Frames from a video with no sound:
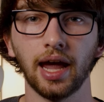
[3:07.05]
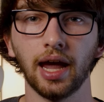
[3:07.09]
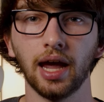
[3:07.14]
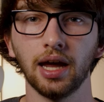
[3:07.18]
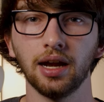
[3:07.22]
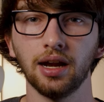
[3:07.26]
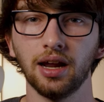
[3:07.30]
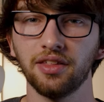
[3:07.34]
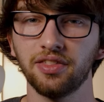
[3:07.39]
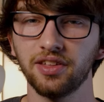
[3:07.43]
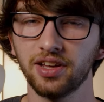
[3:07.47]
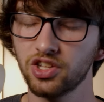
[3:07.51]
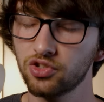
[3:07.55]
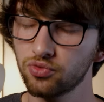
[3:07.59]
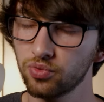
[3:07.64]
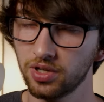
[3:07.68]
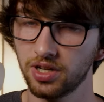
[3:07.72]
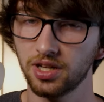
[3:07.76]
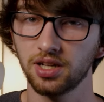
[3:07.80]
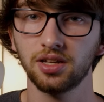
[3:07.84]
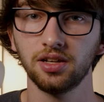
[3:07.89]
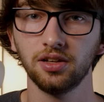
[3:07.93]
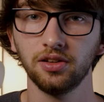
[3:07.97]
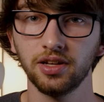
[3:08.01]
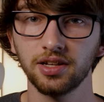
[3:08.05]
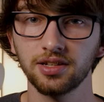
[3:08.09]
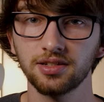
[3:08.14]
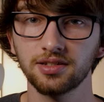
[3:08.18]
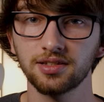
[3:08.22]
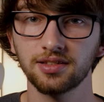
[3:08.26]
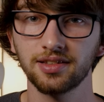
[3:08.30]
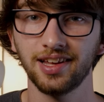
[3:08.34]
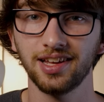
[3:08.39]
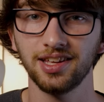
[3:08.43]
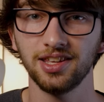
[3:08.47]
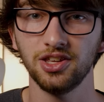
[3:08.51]
And I think it's
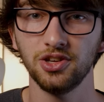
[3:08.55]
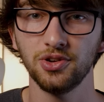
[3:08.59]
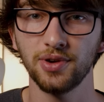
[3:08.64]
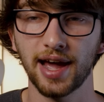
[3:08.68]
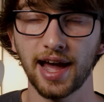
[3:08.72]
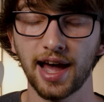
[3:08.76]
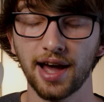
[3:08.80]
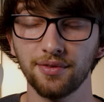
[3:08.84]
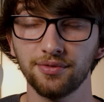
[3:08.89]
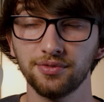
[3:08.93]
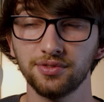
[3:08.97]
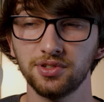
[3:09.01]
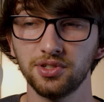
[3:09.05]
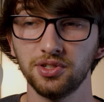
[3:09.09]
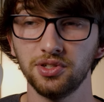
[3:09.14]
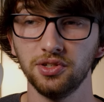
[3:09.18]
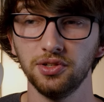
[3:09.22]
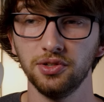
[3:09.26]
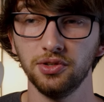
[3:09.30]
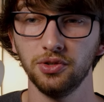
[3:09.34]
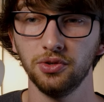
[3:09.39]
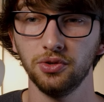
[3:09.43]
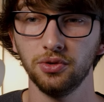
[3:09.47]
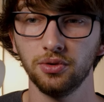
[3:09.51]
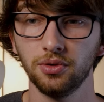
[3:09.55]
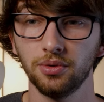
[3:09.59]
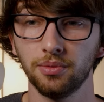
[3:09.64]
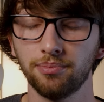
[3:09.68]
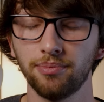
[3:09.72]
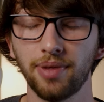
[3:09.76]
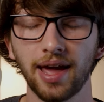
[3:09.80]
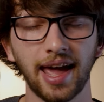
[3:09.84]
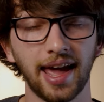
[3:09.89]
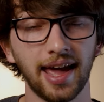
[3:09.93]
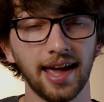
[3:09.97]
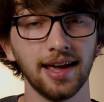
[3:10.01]
ridiculous that you have to
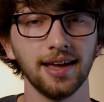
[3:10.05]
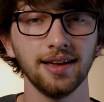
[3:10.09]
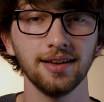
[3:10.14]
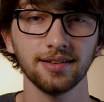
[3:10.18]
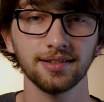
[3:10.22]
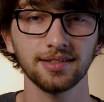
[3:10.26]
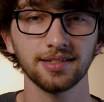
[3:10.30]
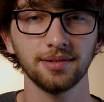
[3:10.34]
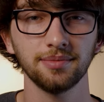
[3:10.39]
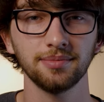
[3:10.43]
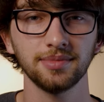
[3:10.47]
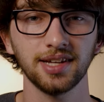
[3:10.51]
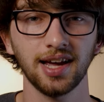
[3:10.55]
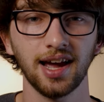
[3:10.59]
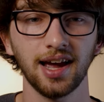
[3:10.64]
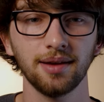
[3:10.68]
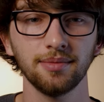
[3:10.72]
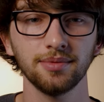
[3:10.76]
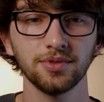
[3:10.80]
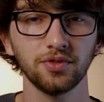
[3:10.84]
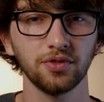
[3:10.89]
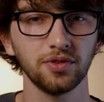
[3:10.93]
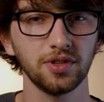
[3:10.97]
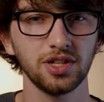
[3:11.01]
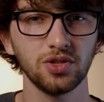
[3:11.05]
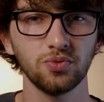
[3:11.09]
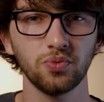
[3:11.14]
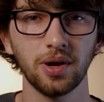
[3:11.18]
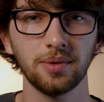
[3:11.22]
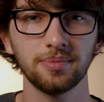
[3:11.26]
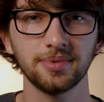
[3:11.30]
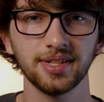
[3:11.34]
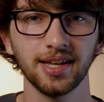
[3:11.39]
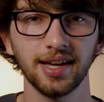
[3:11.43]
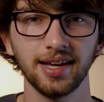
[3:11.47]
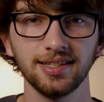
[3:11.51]
pay sometimes for these
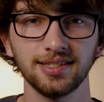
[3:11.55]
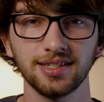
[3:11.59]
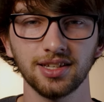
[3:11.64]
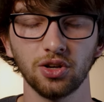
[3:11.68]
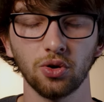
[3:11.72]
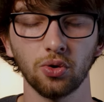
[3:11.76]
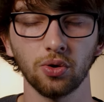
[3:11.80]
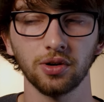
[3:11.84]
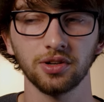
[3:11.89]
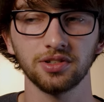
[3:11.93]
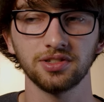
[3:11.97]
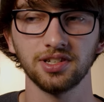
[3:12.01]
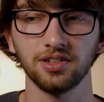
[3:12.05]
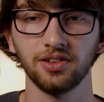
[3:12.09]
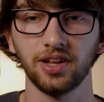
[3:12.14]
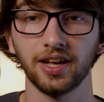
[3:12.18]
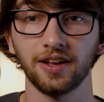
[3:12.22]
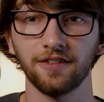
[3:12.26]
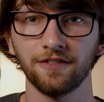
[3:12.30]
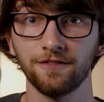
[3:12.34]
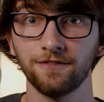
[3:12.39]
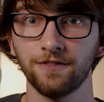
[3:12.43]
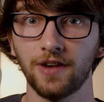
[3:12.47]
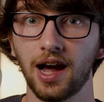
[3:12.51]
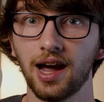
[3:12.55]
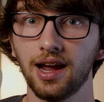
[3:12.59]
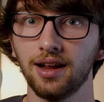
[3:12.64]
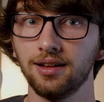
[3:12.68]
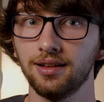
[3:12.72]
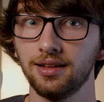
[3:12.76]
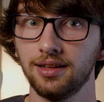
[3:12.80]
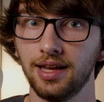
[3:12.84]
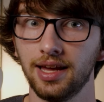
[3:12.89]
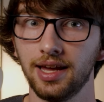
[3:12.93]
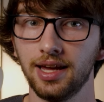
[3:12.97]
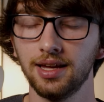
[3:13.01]
websites in order to like
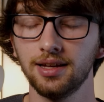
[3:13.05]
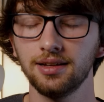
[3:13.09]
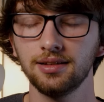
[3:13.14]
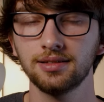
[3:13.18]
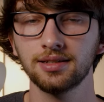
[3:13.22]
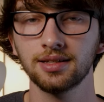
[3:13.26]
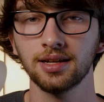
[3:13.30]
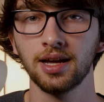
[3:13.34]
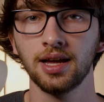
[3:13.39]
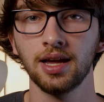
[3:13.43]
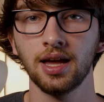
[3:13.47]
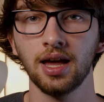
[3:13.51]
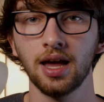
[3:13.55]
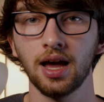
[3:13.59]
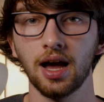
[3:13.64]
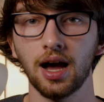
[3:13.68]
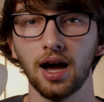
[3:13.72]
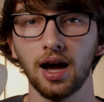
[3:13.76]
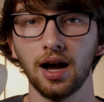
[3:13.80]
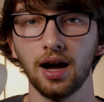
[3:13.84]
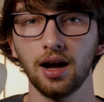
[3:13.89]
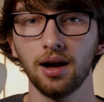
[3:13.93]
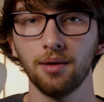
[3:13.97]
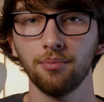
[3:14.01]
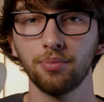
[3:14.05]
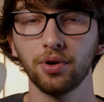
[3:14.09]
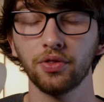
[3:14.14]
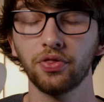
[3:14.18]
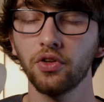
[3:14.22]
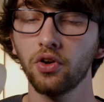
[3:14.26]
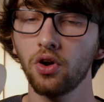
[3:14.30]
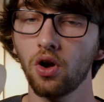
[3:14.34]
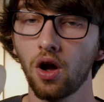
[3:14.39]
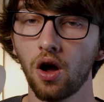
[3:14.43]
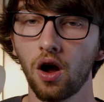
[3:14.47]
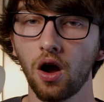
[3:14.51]
find gigs.
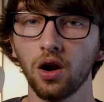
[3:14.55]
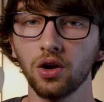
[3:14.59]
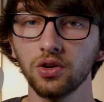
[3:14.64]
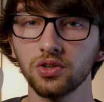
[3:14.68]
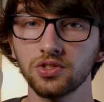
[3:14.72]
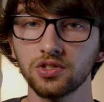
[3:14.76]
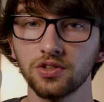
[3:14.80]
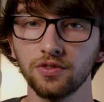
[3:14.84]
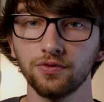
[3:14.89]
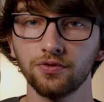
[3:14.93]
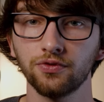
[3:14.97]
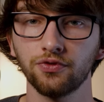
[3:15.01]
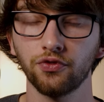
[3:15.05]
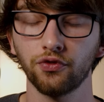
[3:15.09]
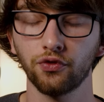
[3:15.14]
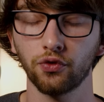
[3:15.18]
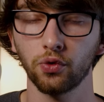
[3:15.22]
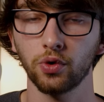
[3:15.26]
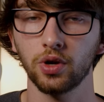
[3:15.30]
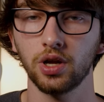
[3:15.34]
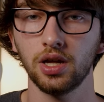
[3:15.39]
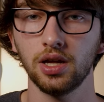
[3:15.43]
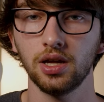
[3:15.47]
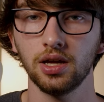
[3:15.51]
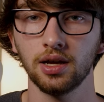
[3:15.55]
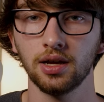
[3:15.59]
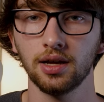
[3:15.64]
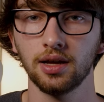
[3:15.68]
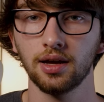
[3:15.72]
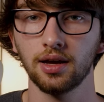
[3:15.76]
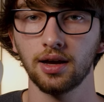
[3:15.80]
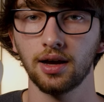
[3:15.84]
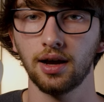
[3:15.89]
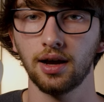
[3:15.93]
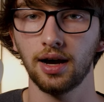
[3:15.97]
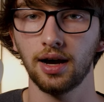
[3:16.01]
But there are some free
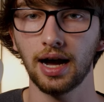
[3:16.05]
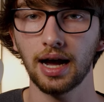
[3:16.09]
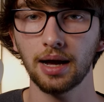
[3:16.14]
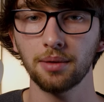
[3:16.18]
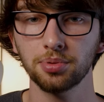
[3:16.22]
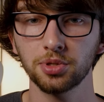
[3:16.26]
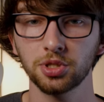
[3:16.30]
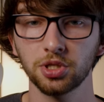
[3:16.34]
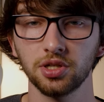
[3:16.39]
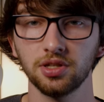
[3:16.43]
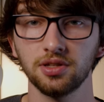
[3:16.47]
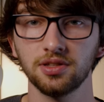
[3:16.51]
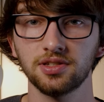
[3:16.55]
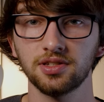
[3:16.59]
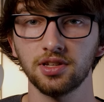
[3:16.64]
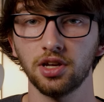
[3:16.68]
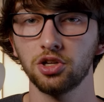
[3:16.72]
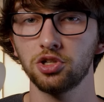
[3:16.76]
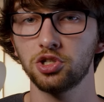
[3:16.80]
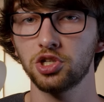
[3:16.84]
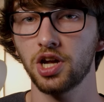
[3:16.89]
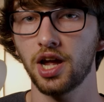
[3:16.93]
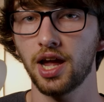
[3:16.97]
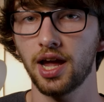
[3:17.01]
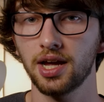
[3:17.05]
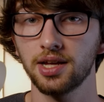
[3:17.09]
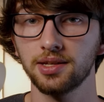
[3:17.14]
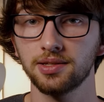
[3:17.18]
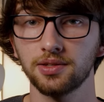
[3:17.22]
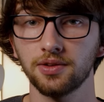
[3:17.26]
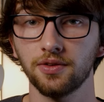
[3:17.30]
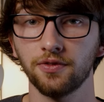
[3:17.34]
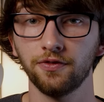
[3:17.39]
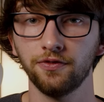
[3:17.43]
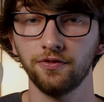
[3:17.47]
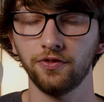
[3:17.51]
options such
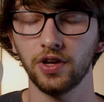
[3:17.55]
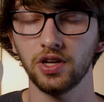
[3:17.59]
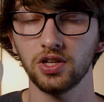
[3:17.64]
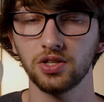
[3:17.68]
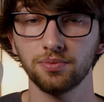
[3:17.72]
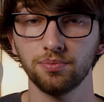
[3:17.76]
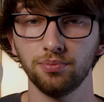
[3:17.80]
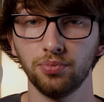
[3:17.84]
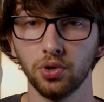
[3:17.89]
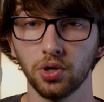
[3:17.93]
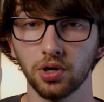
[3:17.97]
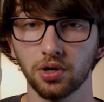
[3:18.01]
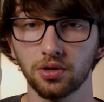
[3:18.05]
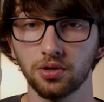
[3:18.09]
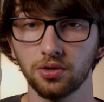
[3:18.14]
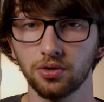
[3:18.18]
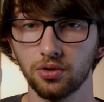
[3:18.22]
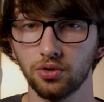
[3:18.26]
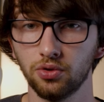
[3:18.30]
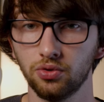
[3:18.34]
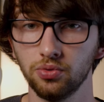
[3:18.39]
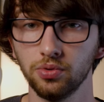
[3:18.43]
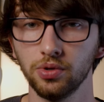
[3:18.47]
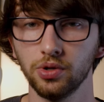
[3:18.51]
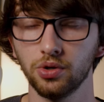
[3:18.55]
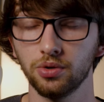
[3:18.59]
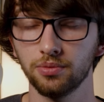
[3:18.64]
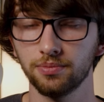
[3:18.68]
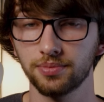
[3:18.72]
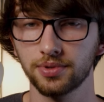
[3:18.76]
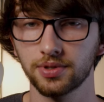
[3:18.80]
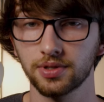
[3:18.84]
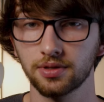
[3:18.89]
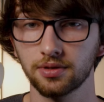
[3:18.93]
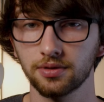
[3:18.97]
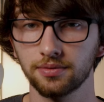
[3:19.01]
as Facebook
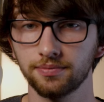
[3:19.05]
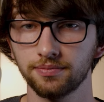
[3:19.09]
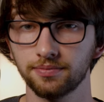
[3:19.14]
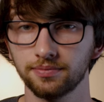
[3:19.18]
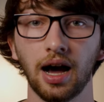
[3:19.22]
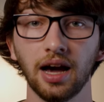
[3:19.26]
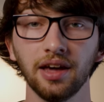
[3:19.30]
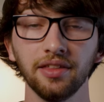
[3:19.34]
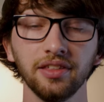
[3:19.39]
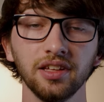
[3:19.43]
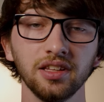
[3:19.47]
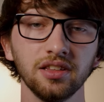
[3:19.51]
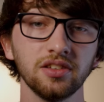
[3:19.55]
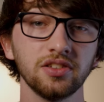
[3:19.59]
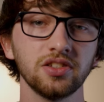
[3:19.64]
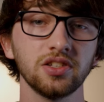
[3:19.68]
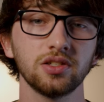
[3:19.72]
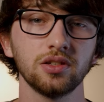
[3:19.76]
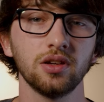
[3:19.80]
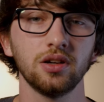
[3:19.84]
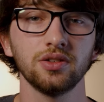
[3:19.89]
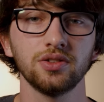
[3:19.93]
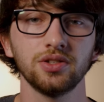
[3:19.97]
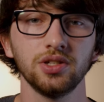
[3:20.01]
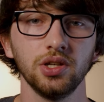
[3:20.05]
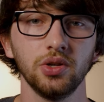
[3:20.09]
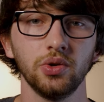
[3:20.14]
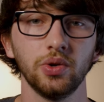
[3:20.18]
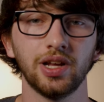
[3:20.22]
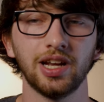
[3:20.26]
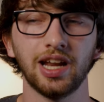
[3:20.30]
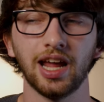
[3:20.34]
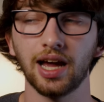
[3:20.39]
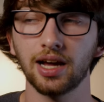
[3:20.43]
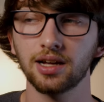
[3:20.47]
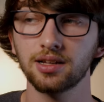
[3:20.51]
groups. I think this is also
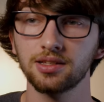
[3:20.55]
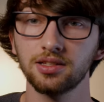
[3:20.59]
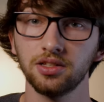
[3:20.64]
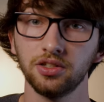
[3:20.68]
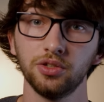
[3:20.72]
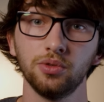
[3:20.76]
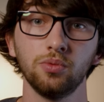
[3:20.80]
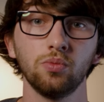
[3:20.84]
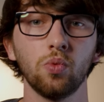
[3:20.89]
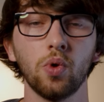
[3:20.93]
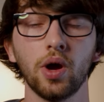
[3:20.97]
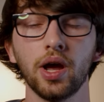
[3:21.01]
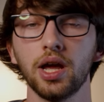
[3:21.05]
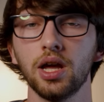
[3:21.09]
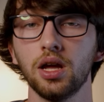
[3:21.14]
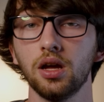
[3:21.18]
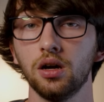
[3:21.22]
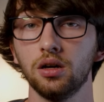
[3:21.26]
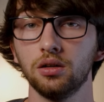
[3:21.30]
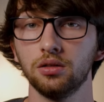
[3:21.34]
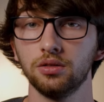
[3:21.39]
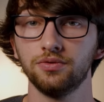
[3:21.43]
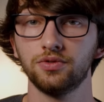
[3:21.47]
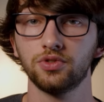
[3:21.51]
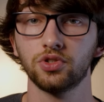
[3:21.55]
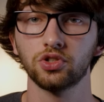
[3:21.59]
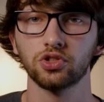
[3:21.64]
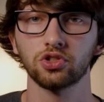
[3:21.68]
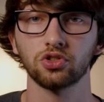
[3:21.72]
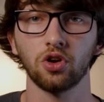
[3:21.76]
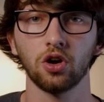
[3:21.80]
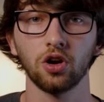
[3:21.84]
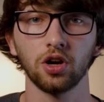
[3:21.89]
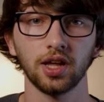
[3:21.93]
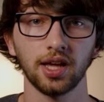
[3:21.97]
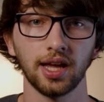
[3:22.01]
an excellent way of
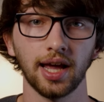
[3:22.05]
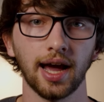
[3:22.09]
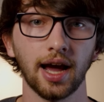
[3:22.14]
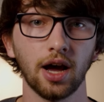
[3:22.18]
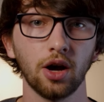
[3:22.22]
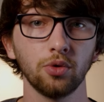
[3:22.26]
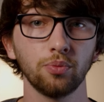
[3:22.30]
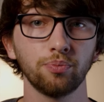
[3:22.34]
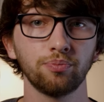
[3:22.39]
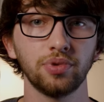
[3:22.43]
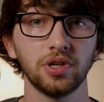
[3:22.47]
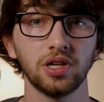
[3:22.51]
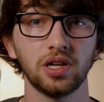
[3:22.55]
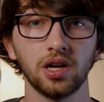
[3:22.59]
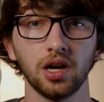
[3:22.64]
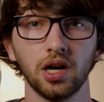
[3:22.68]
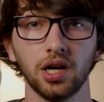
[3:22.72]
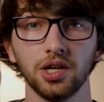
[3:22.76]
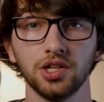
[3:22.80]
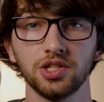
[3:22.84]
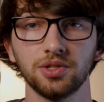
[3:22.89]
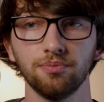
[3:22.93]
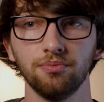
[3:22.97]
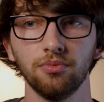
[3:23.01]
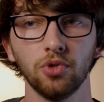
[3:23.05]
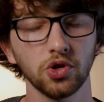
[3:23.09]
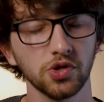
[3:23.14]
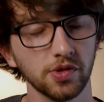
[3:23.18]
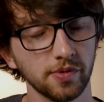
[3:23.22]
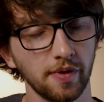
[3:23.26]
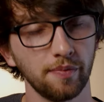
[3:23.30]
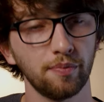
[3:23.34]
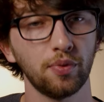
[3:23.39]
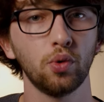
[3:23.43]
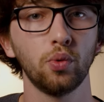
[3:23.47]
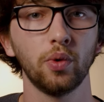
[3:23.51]
starting out because
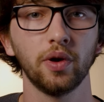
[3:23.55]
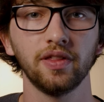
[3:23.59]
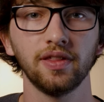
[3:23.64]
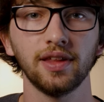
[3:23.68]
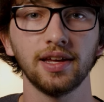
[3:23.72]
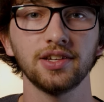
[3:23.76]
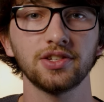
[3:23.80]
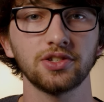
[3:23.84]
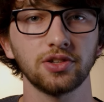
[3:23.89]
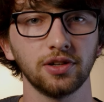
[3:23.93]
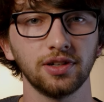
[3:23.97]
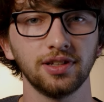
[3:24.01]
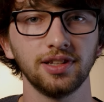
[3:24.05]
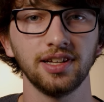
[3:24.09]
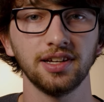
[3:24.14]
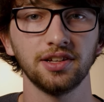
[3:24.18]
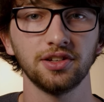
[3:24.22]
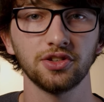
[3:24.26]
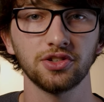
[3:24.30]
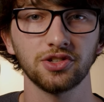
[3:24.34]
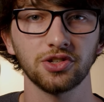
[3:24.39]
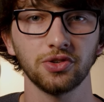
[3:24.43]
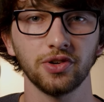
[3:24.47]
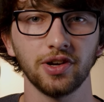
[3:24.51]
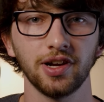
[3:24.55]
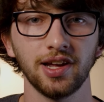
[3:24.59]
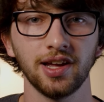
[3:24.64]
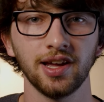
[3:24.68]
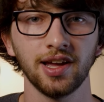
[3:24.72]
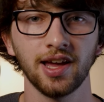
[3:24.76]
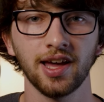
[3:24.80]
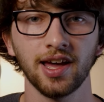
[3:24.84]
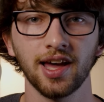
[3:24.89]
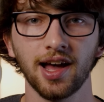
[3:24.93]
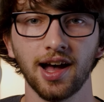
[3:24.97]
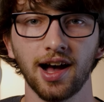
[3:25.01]
most people when they start in the industry,